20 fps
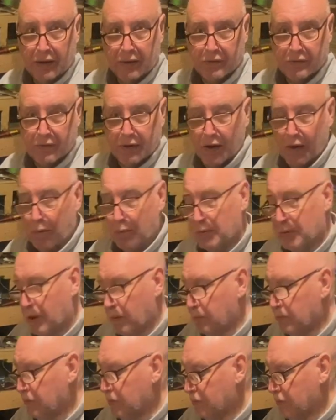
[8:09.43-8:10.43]
So,
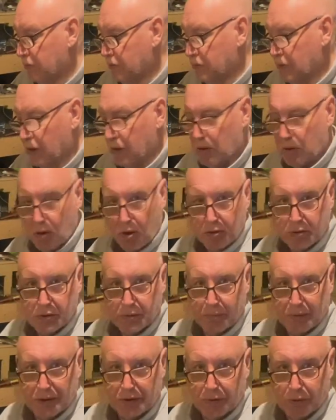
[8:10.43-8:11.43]
there's a lot to
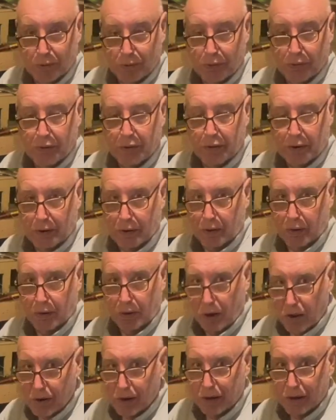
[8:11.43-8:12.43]
be done, a
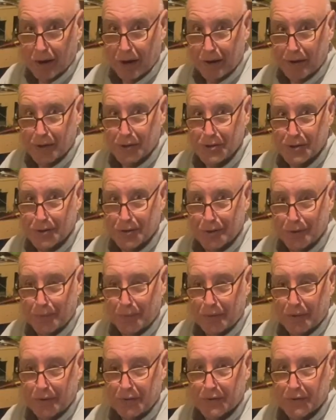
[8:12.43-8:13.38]
lot of learning to do.